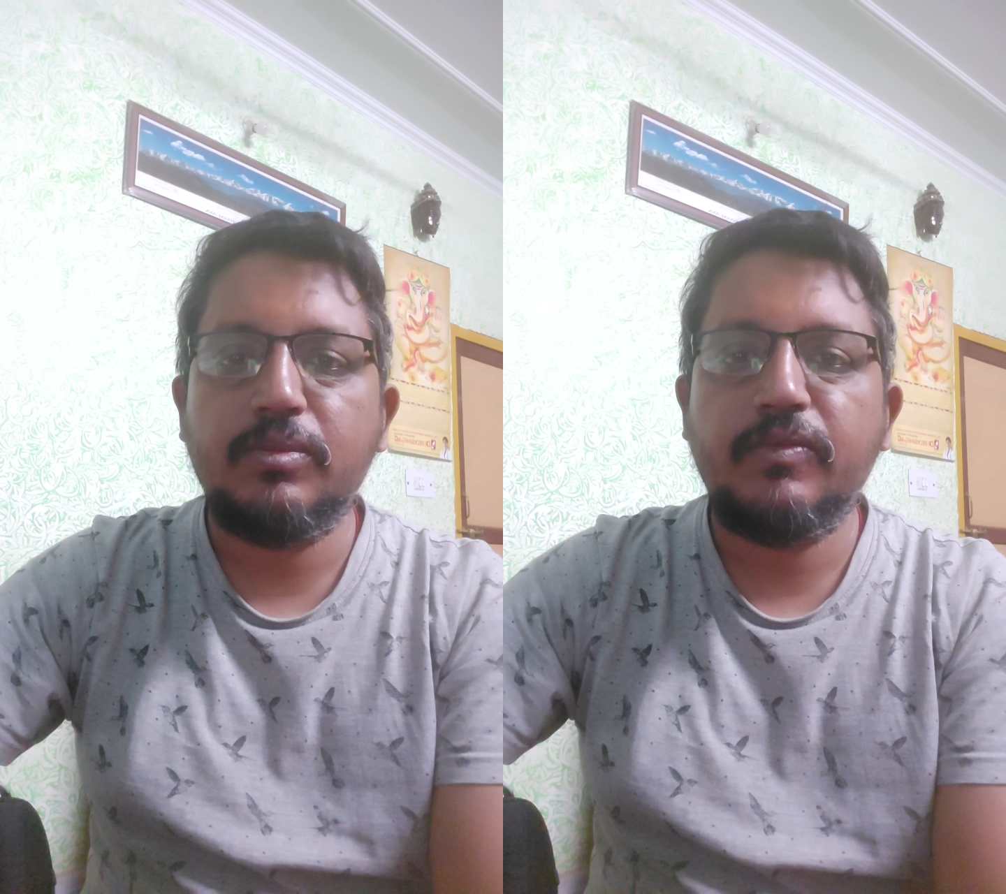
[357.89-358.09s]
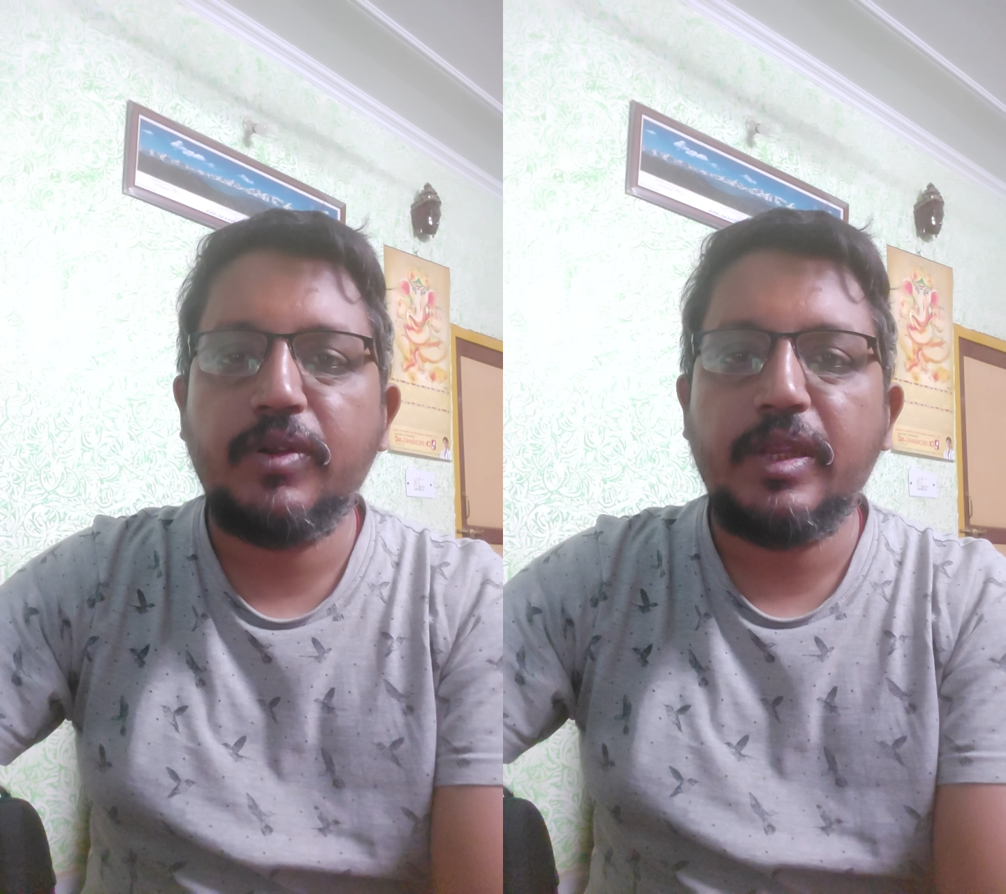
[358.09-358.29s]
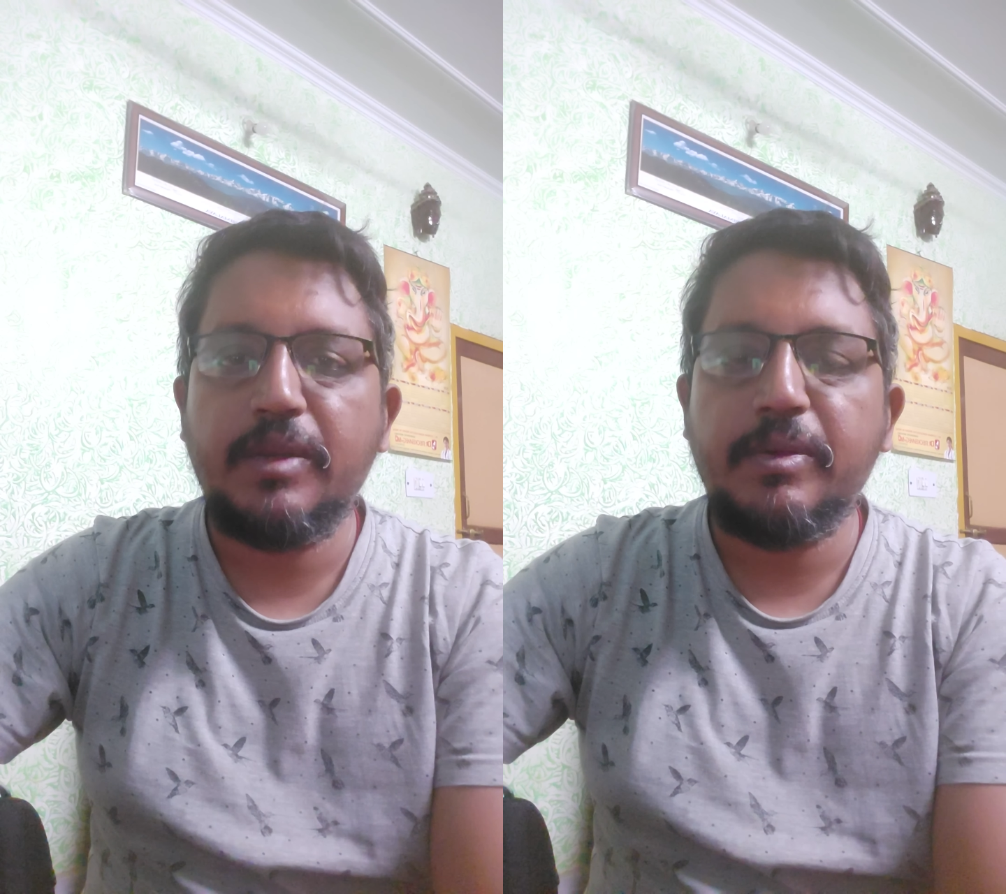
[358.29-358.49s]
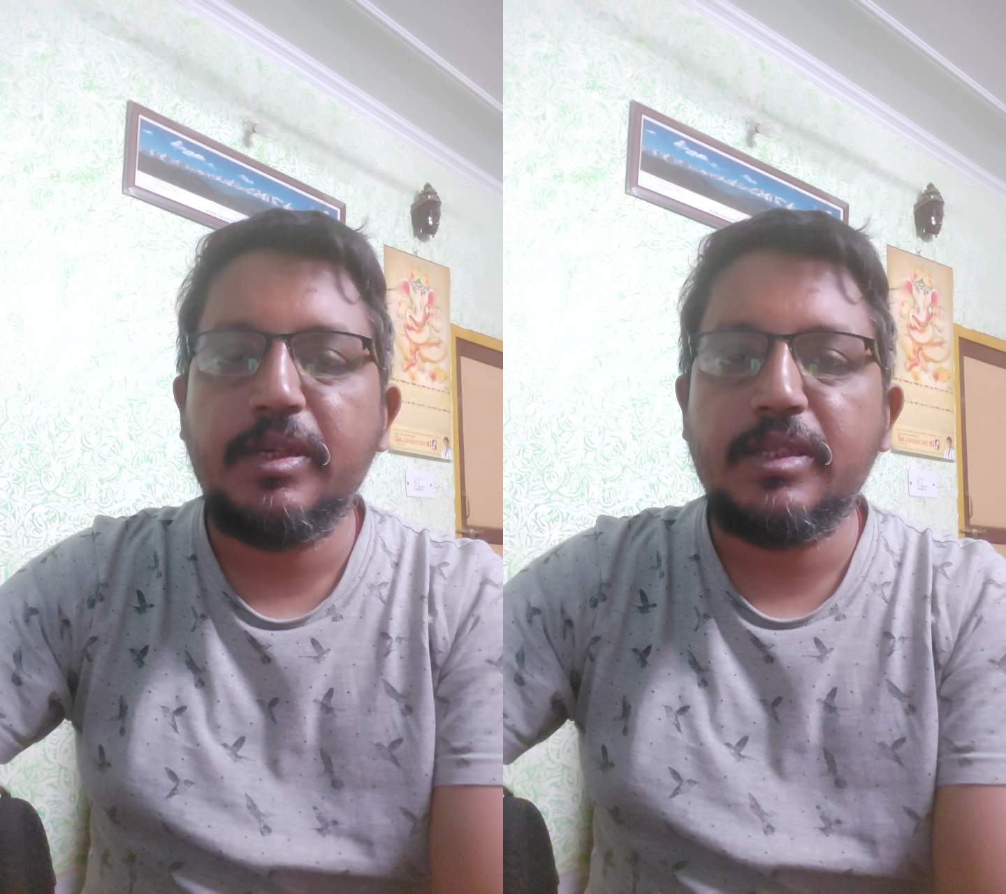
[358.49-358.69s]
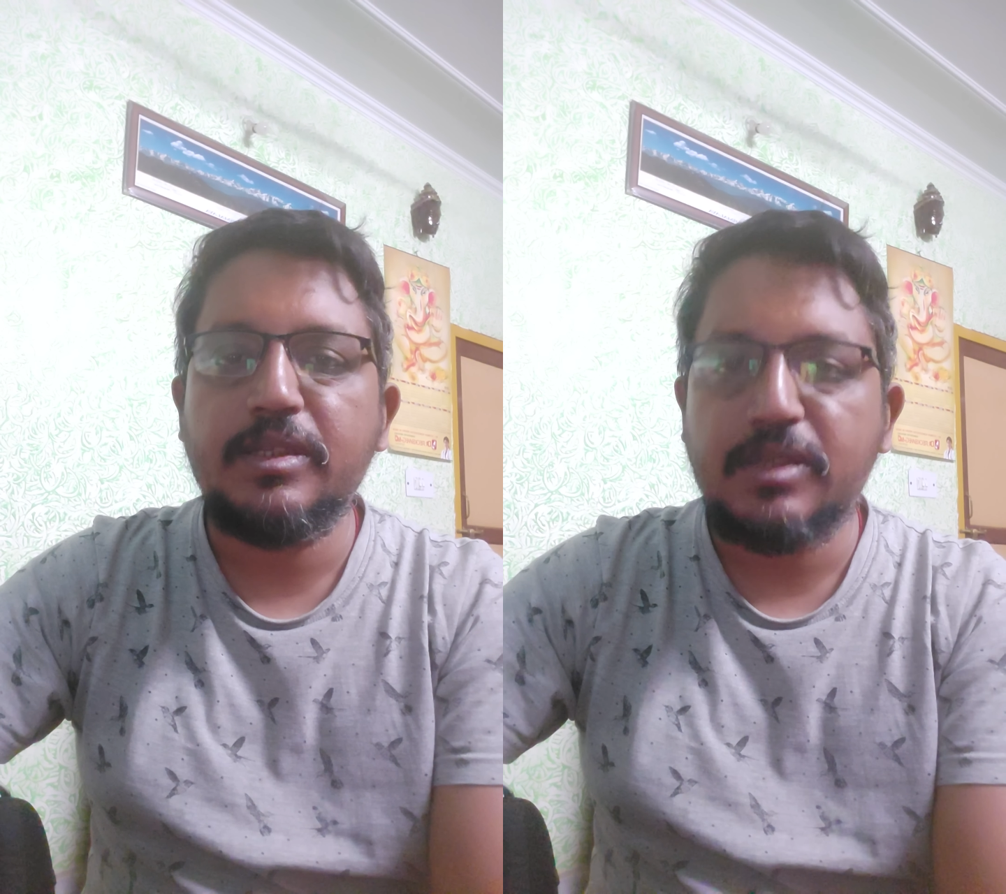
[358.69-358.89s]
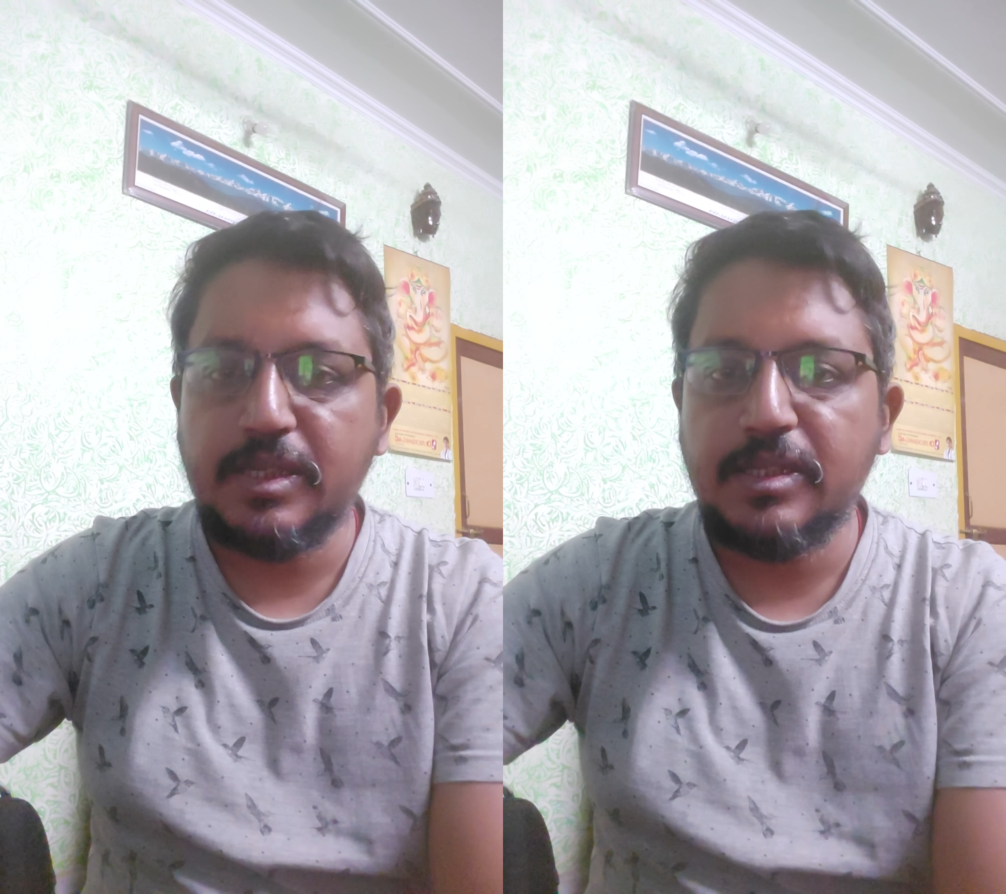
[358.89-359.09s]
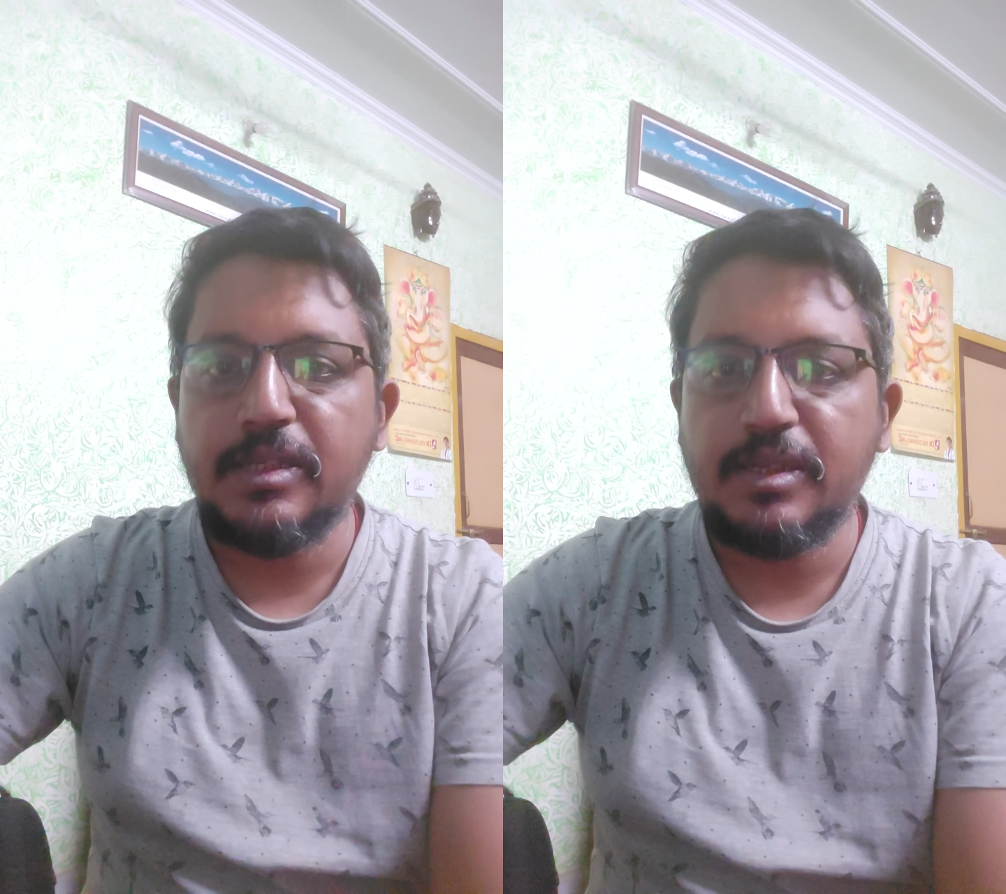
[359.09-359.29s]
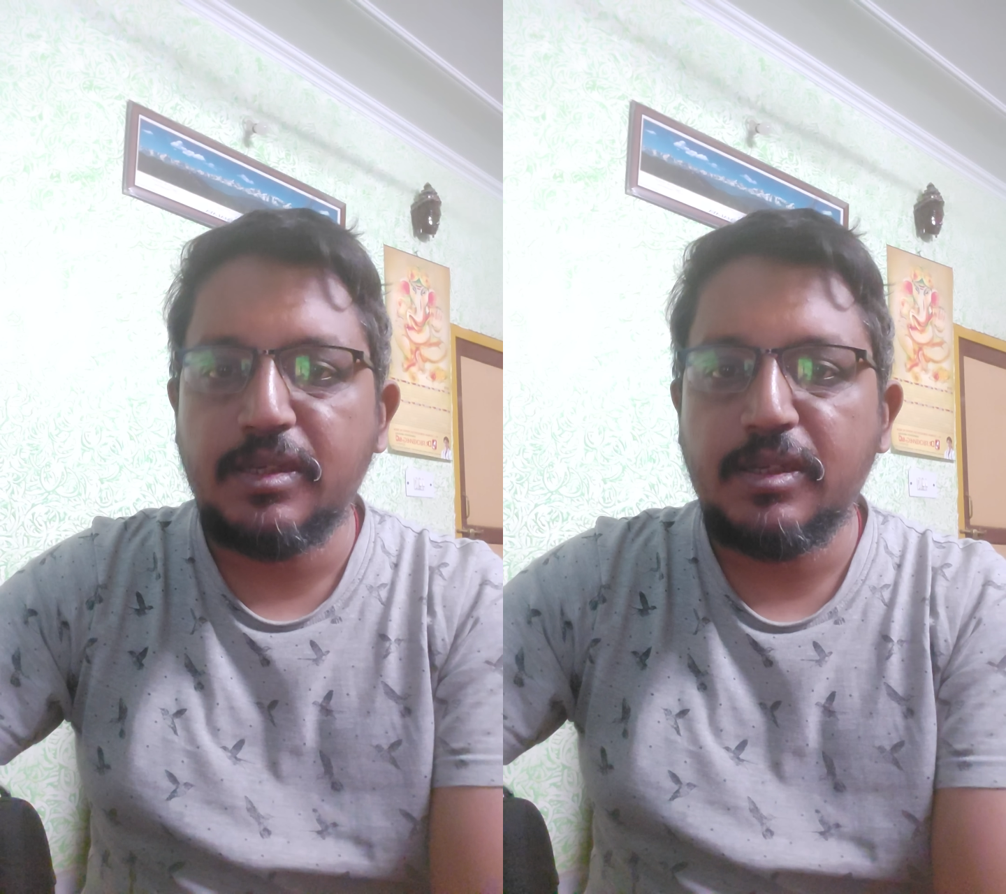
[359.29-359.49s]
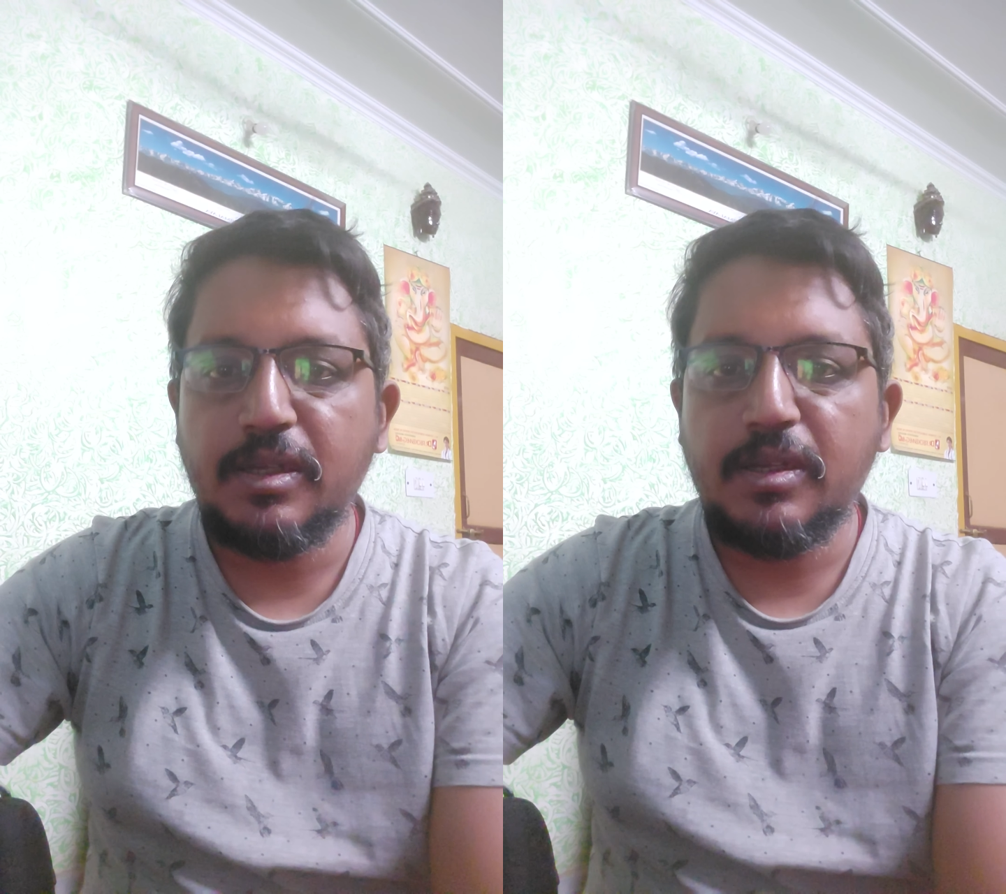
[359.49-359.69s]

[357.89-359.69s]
for anybody who is interested in,